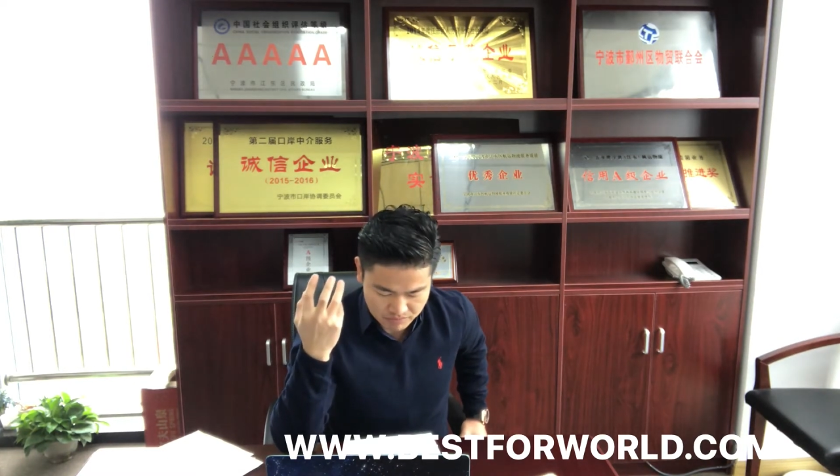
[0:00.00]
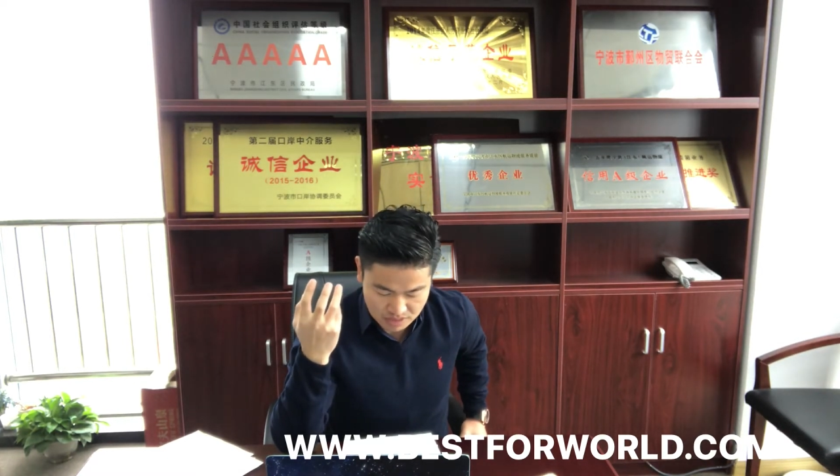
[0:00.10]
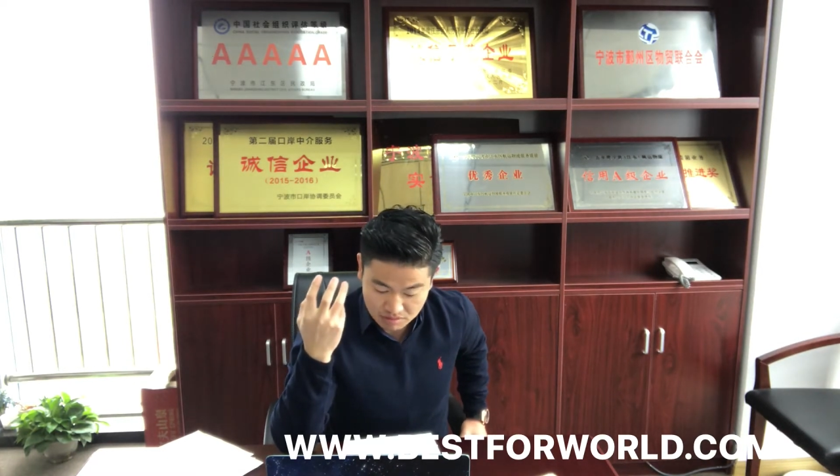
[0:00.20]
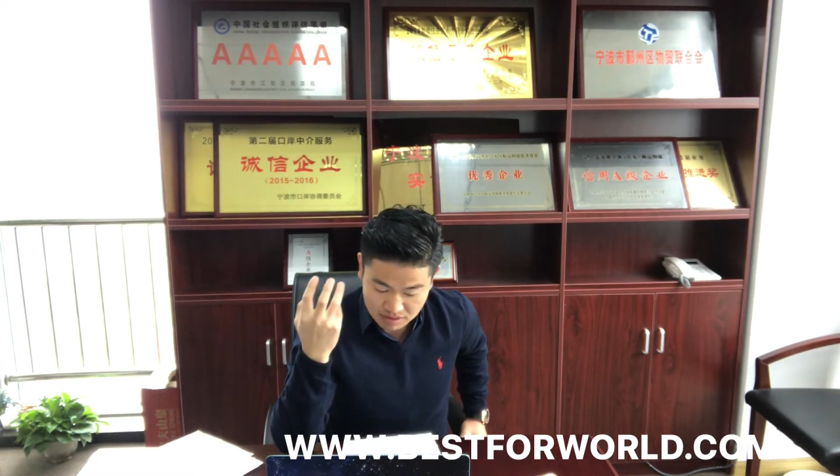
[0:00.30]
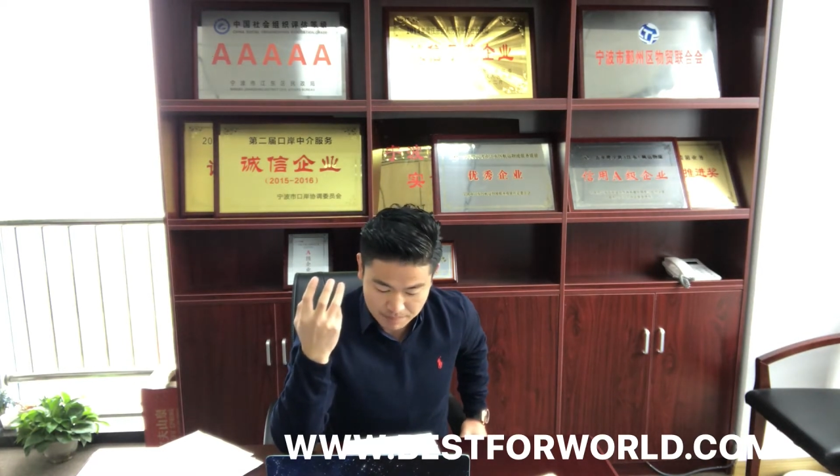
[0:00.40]

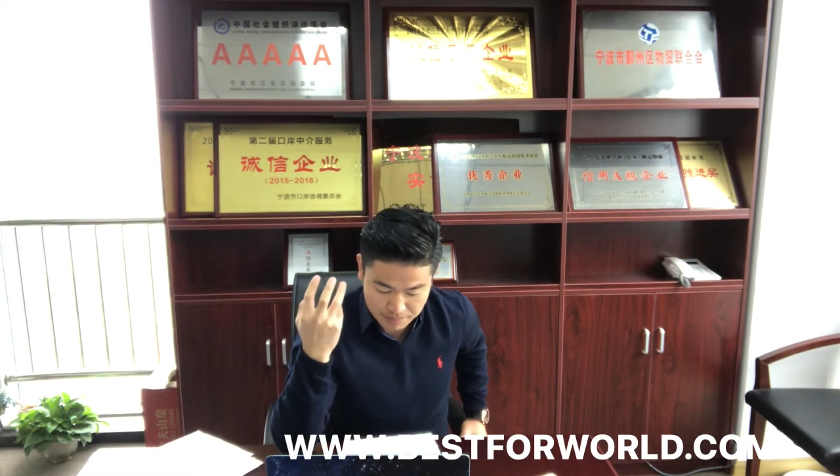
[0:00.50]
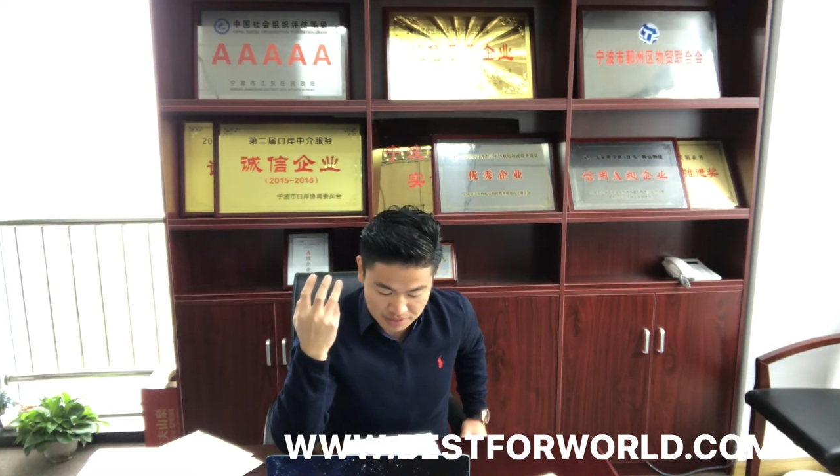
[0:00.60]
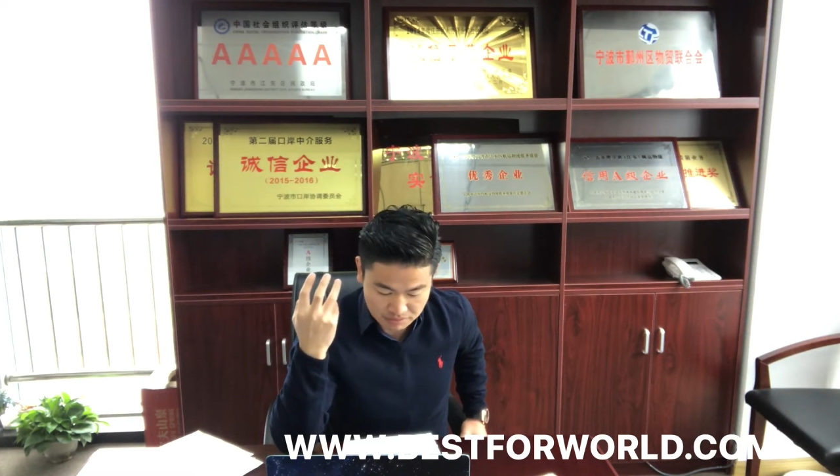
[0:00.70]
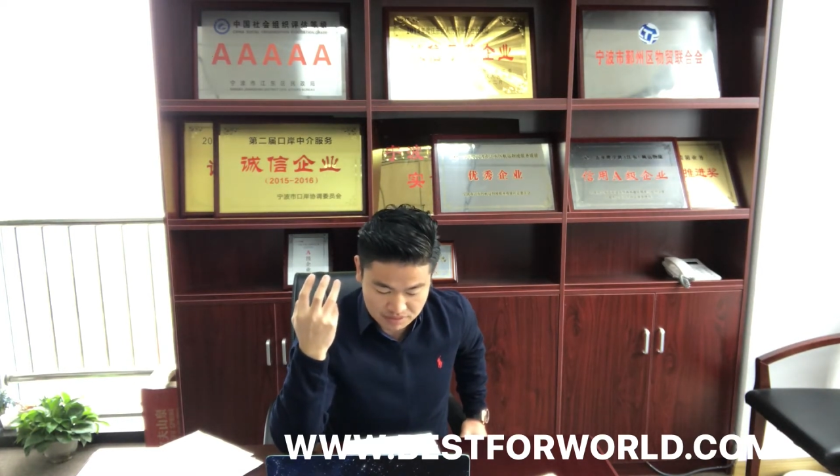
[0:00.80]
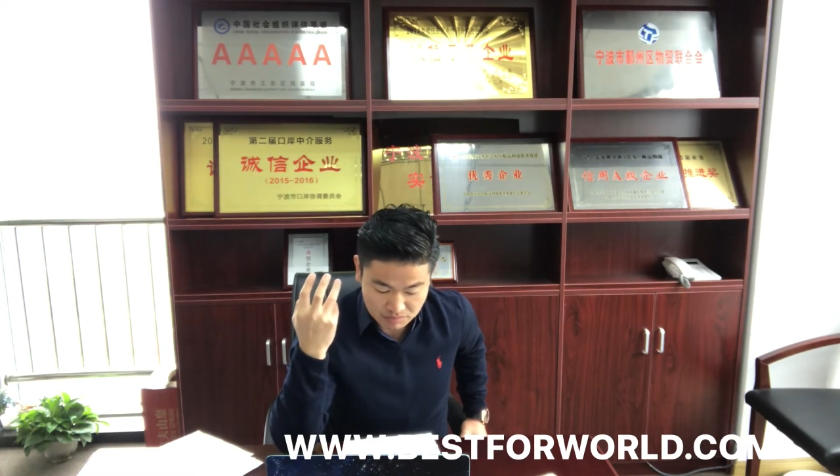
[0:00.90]
how can pay
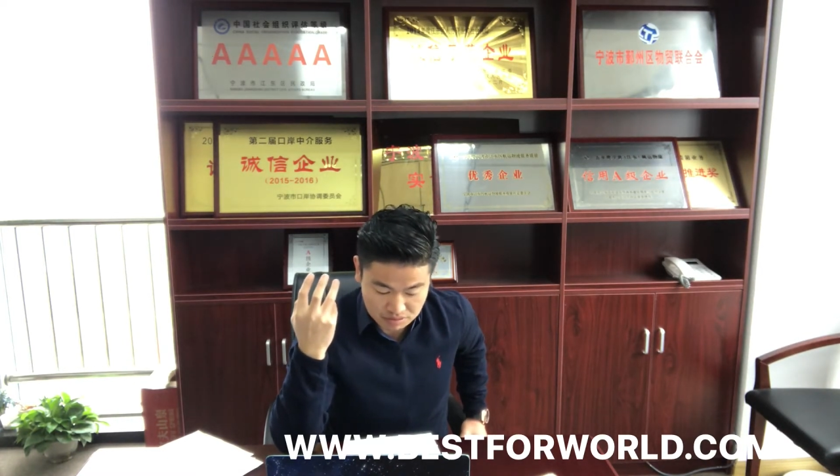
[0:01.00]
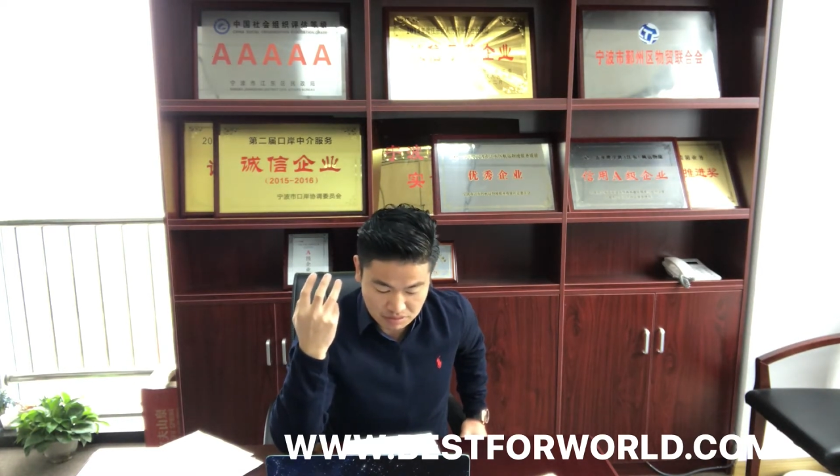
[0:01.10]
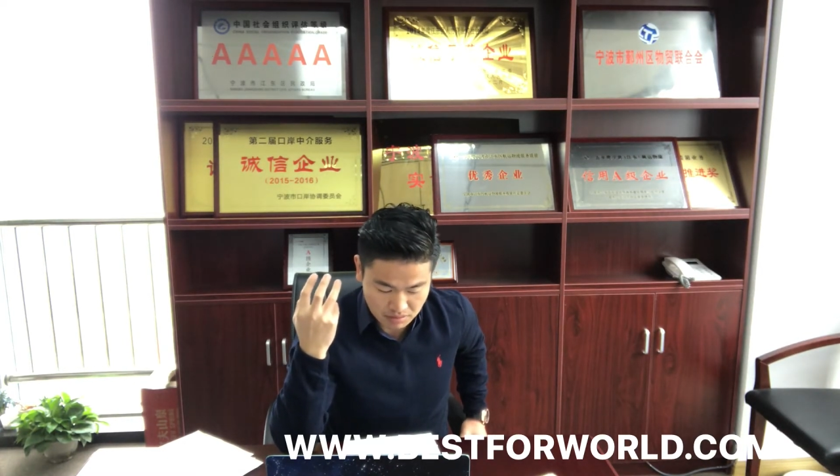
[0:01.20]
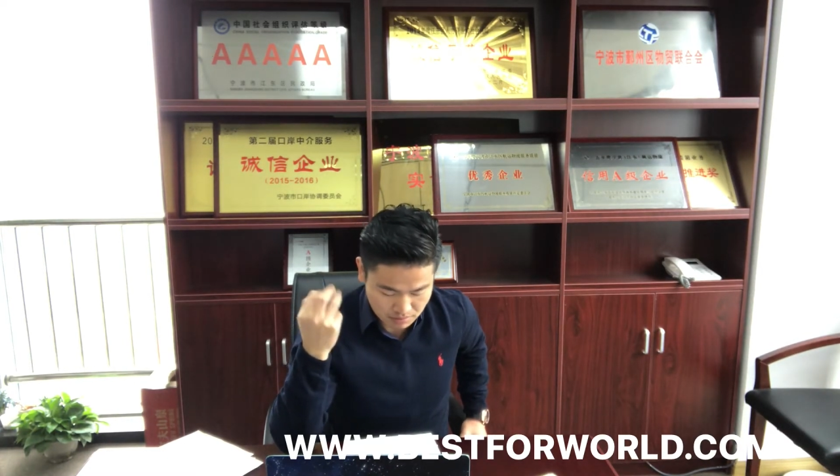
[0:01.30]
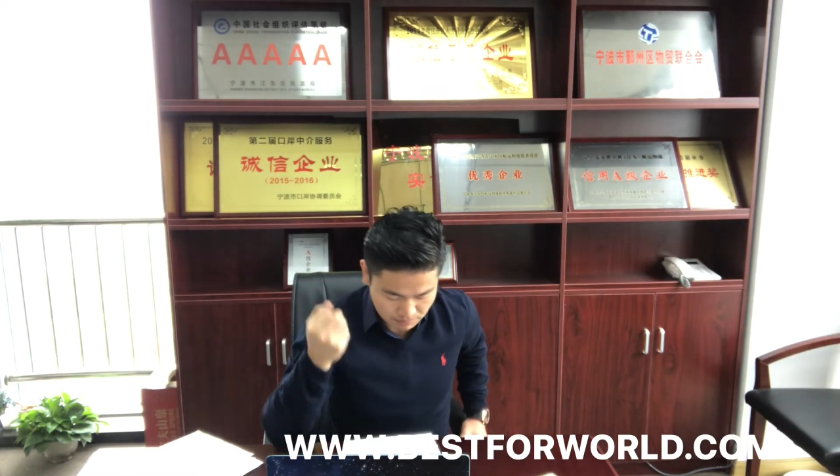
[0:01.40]
or something off.